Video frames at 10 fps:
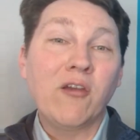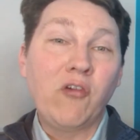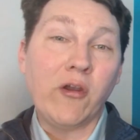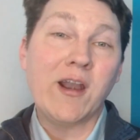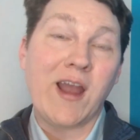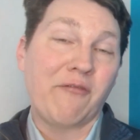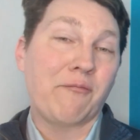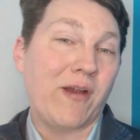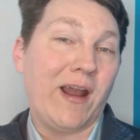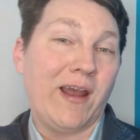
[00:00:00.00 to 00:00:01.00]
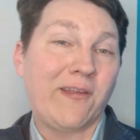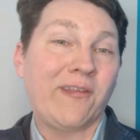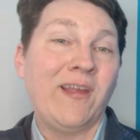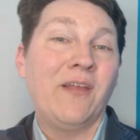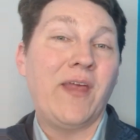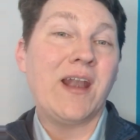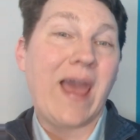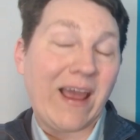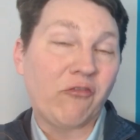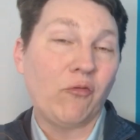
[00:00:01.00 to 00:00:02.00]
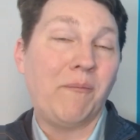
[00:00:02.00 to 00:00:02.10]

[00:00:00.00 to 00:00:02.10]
good enough products than an actual